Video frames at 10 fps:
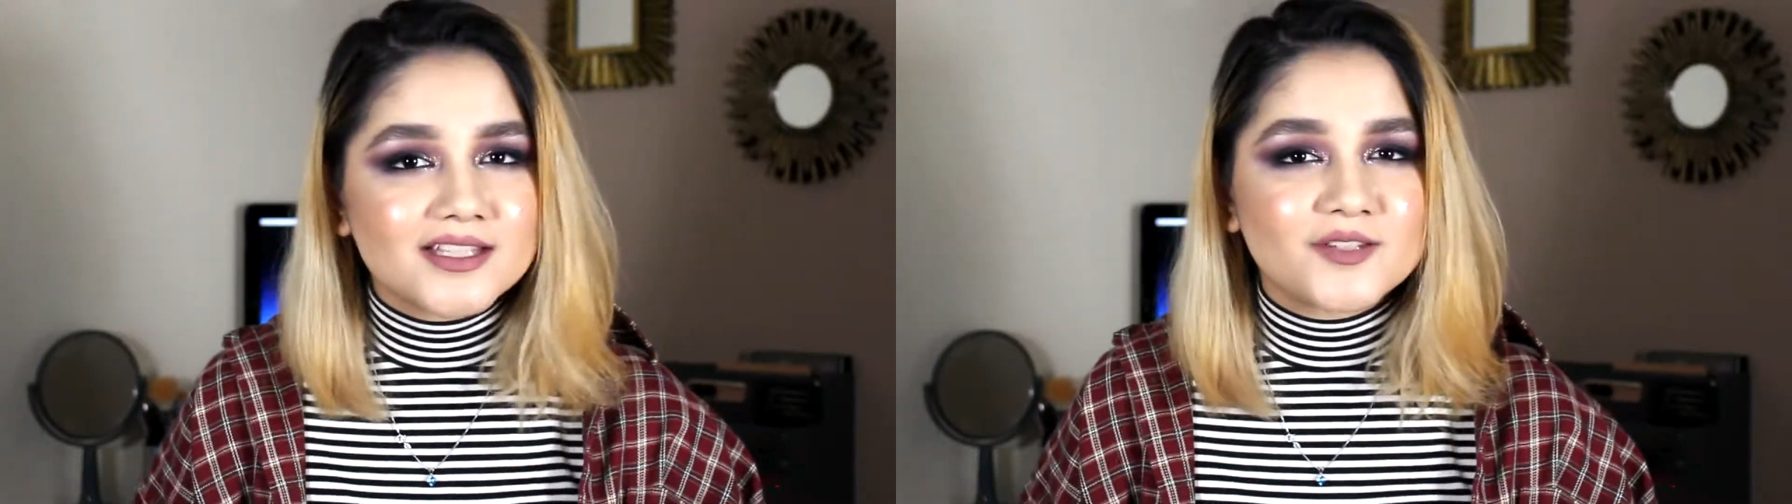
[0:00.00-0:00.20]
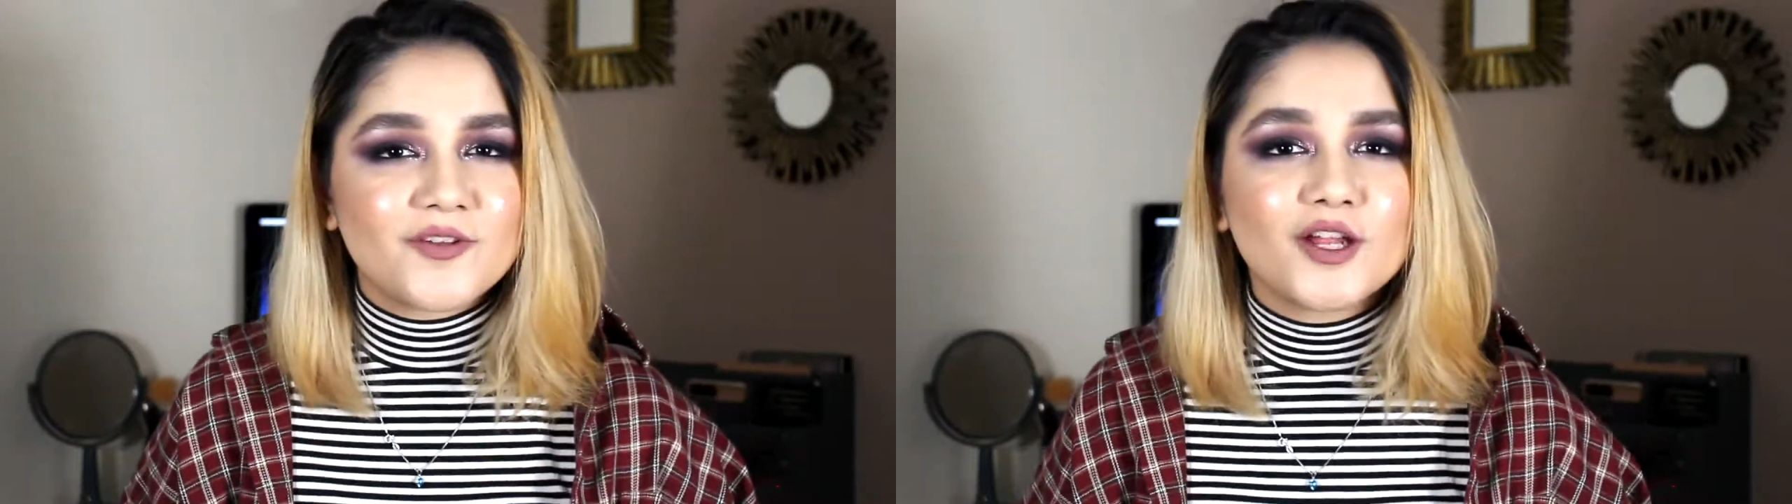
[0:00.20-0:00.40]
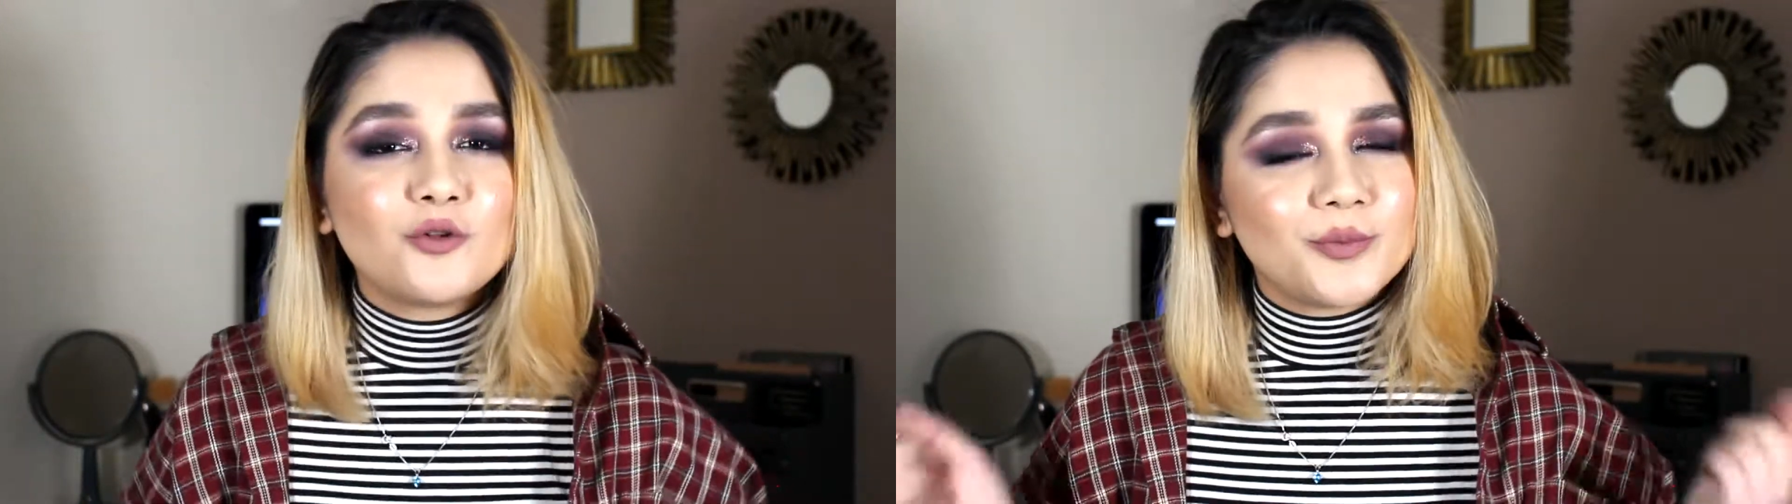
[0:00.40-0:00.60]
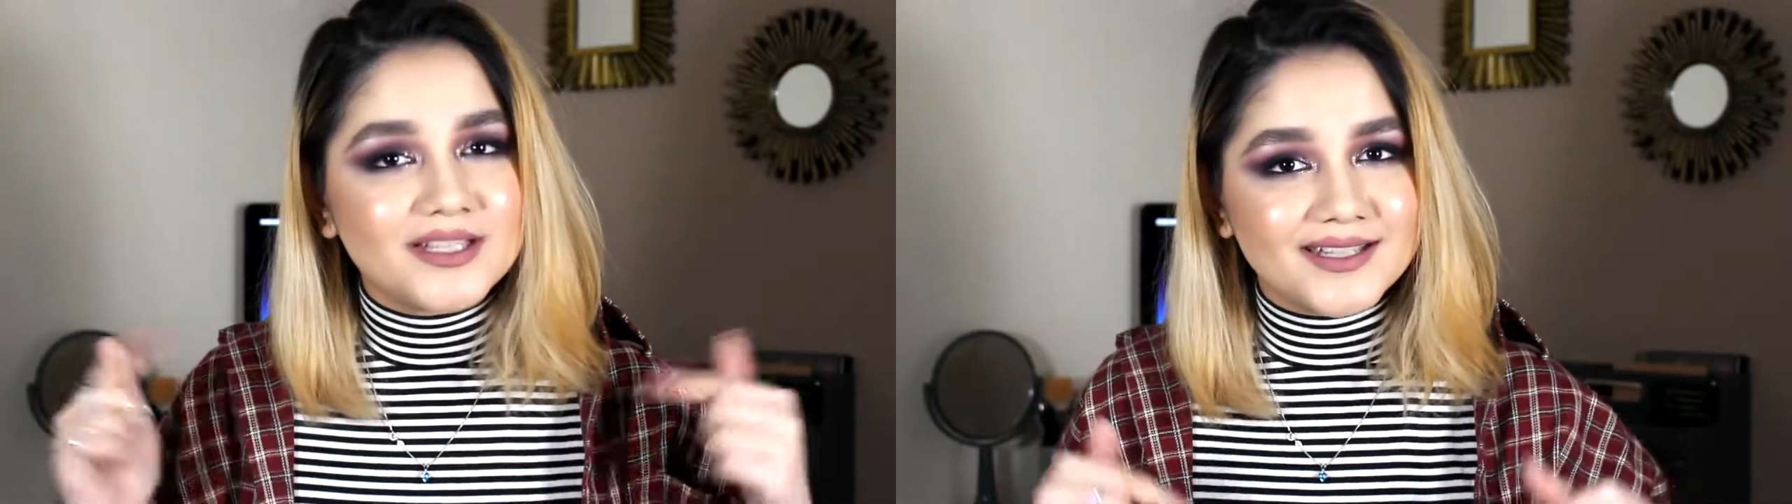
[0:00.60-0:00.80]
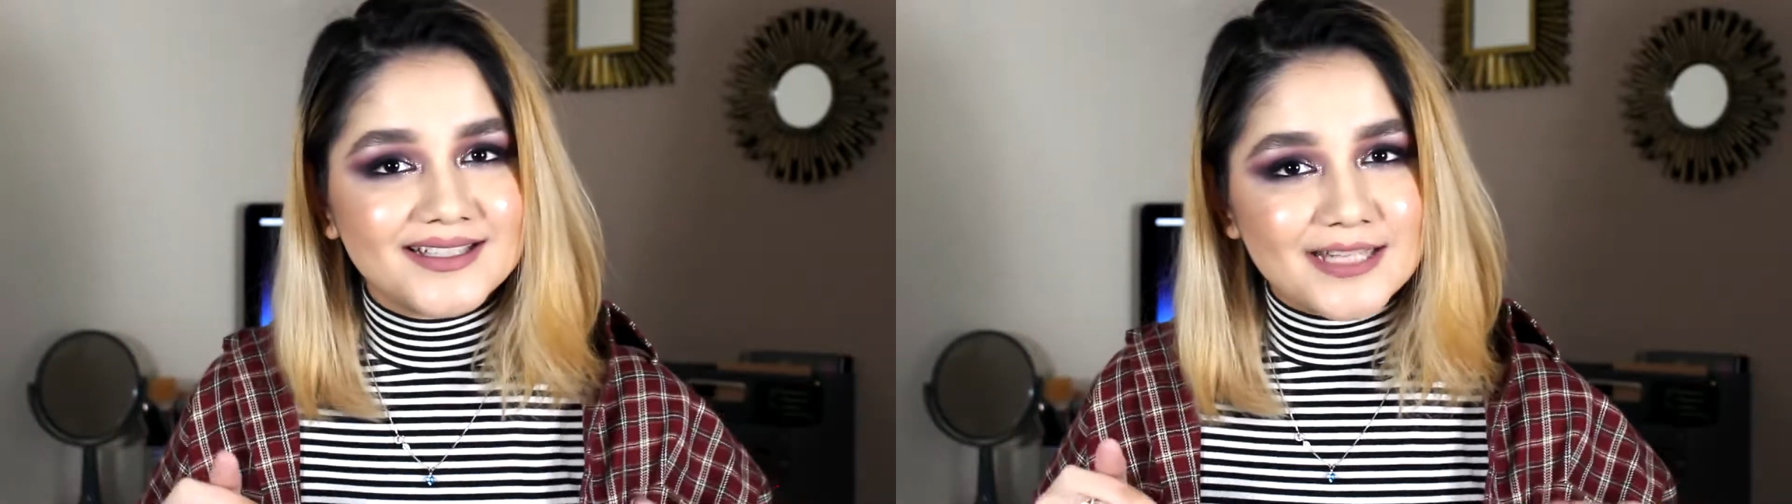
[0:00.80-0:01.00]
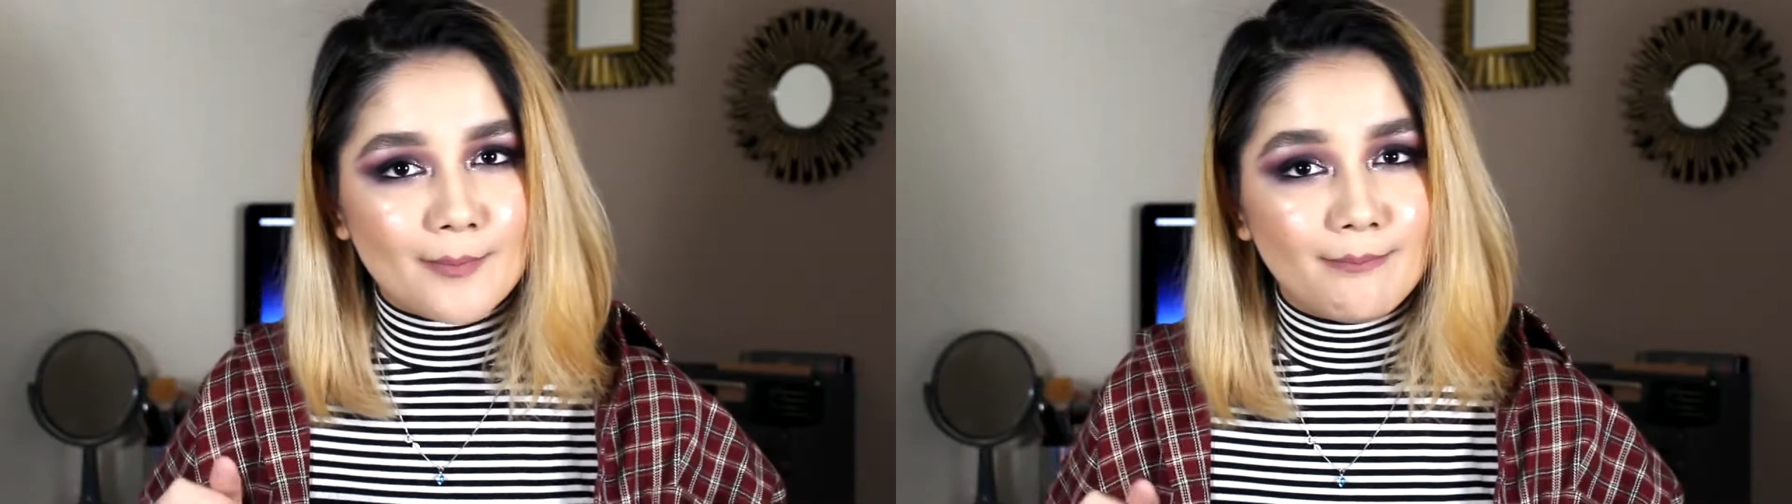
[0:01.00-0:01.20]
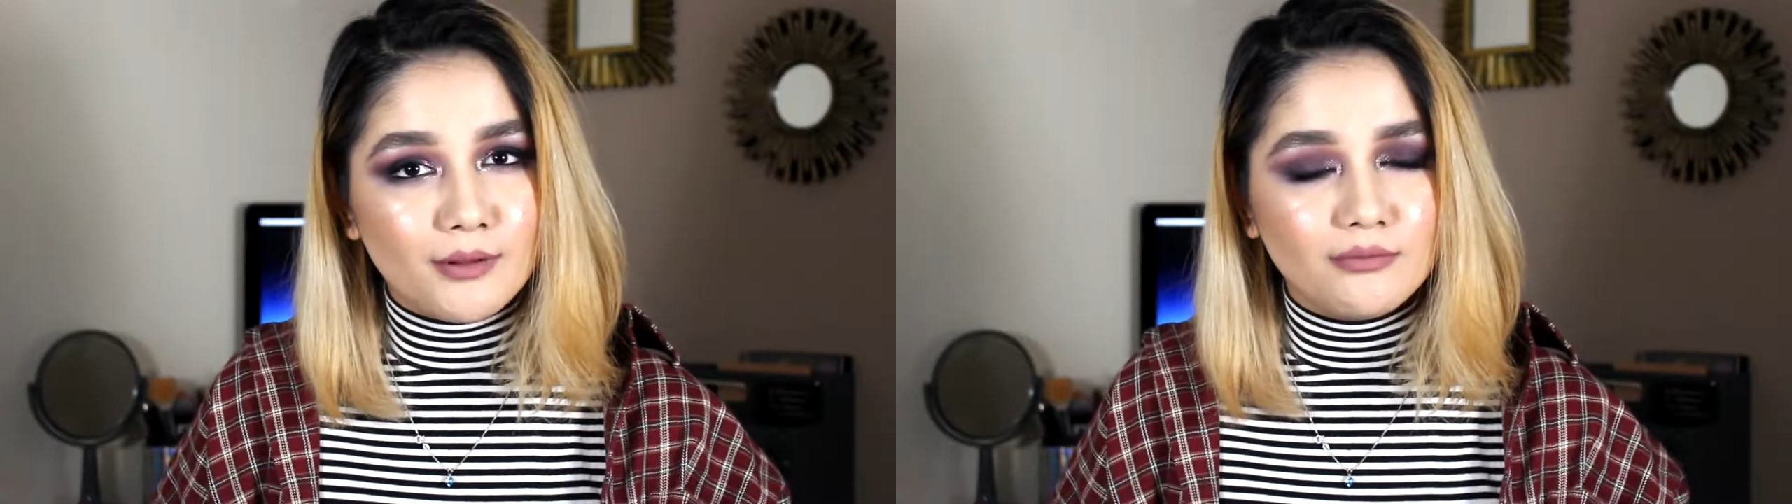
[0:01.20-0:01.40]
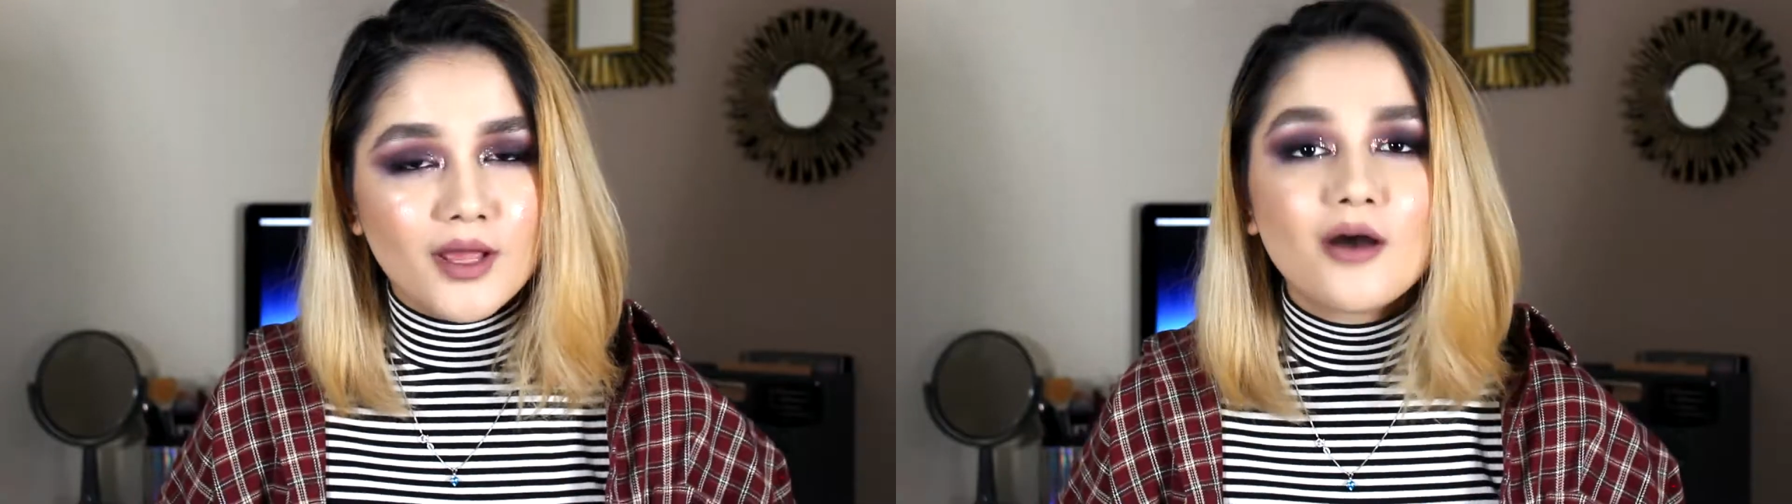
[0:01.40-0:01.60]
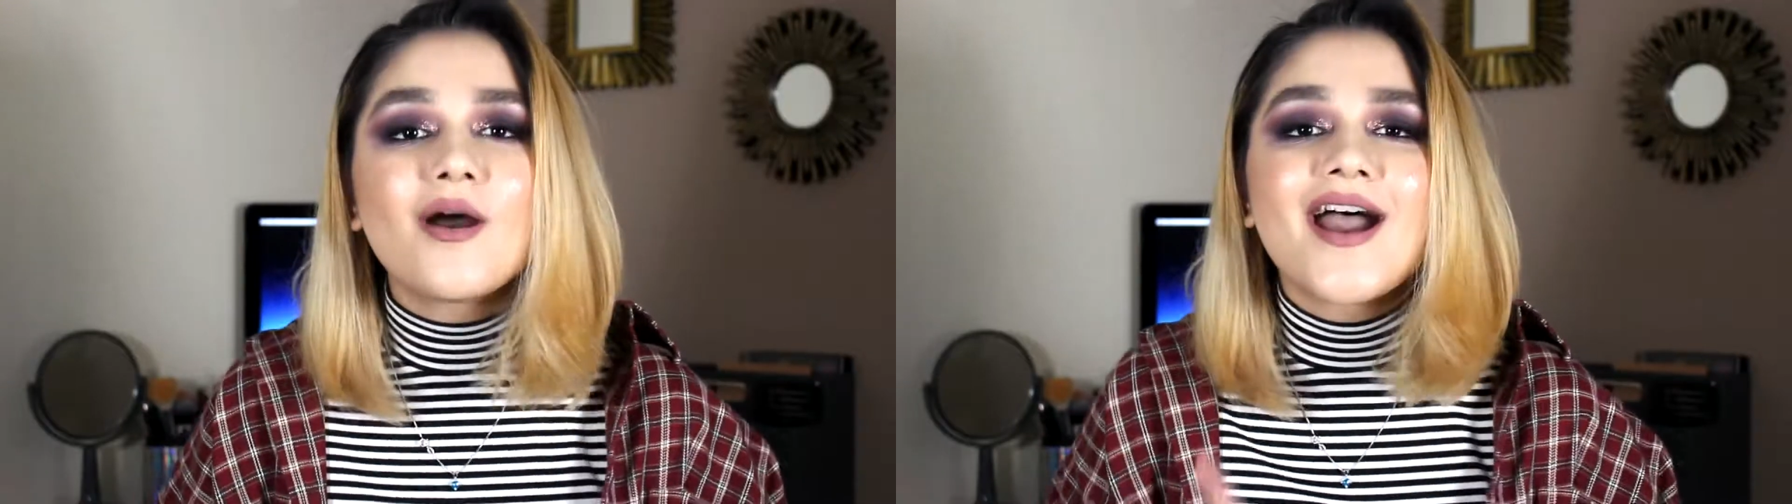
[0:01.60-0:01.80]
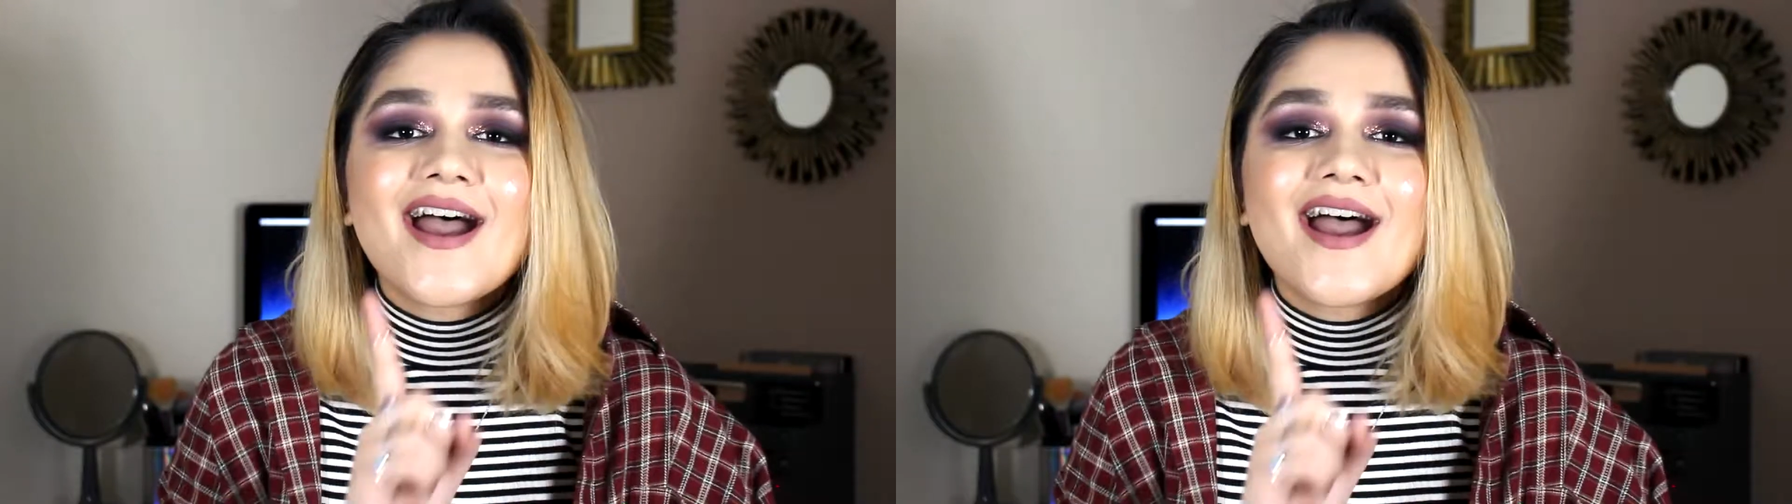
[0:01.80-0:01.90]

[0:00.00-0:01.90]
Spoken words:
this video will be linked down below,